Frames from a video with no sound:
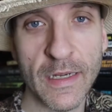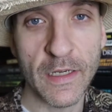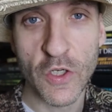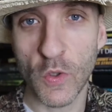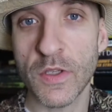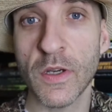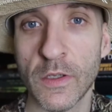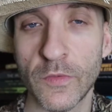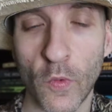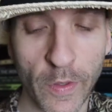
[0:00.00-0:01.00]
I did a short
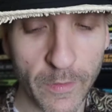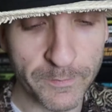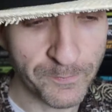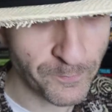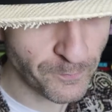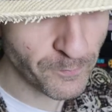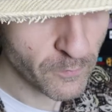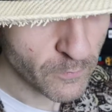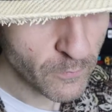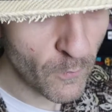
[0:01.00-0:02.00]
series for you
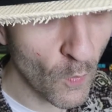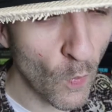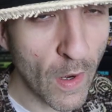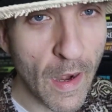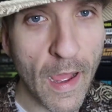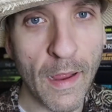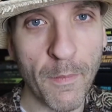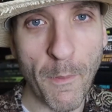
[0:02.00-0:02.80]
where I,